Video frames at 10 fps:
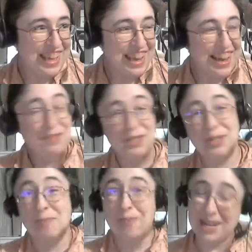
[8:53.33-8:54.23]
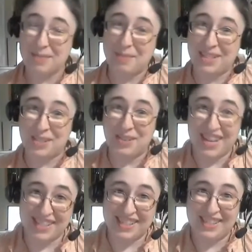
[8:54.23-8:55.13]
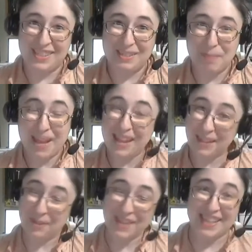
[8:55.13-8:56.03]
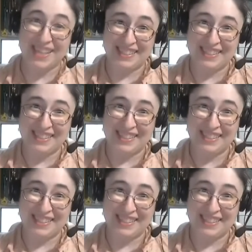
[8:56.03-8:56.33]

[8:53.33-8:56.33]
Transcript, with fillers: I have to sew bridesmaid's dress by Halloween.